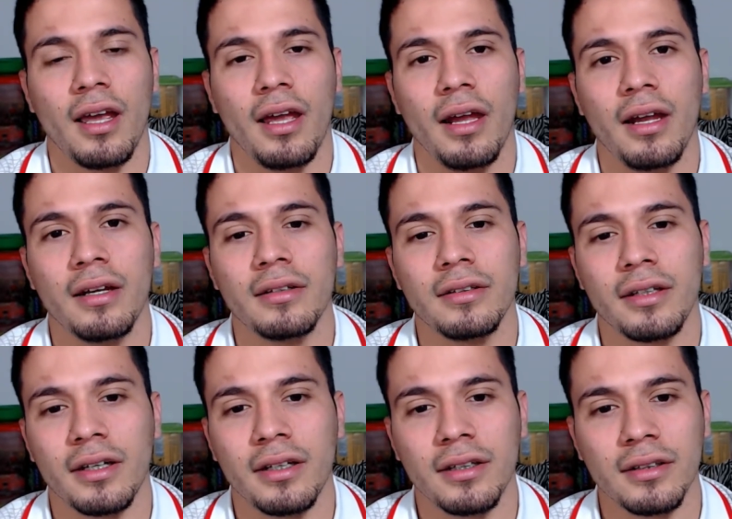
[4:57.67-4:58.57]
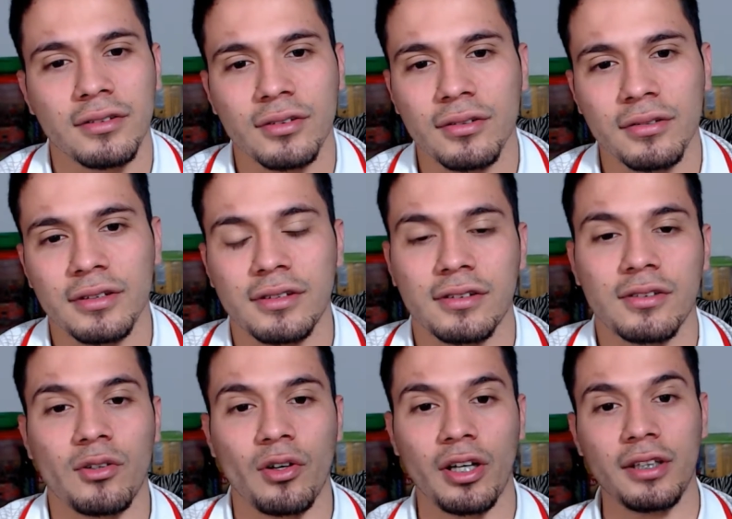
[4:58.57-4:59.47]
And yeah, so it's
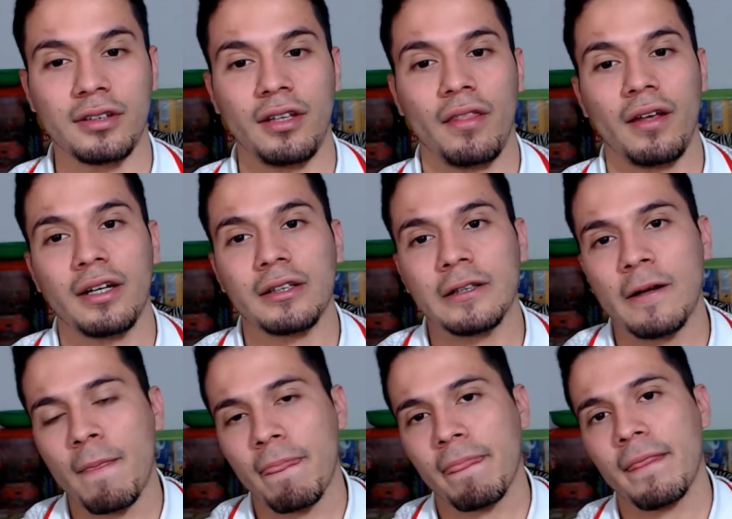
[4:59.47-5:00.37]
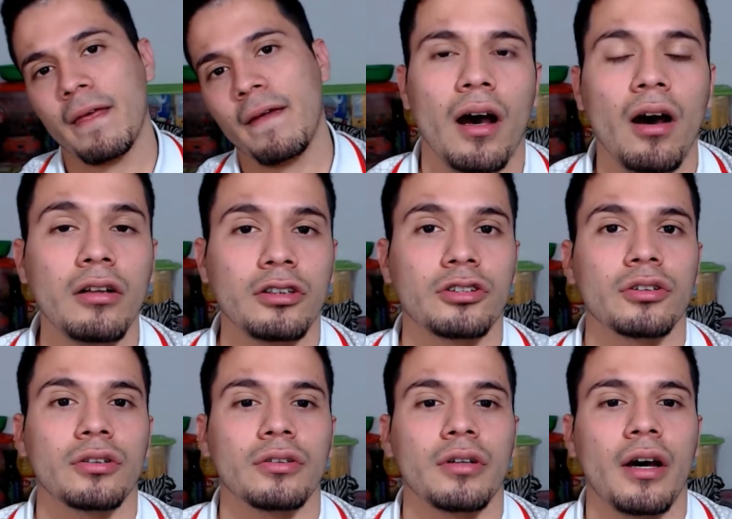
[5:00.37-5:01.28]
crazy that.
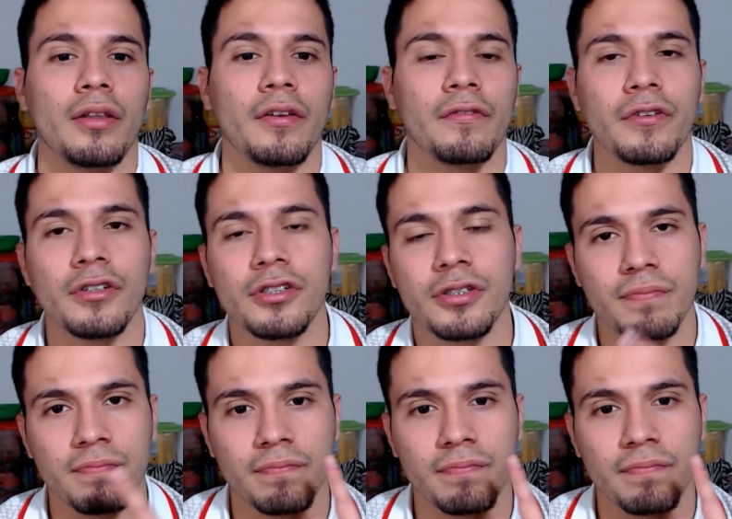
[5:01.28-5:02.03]
Also, on the first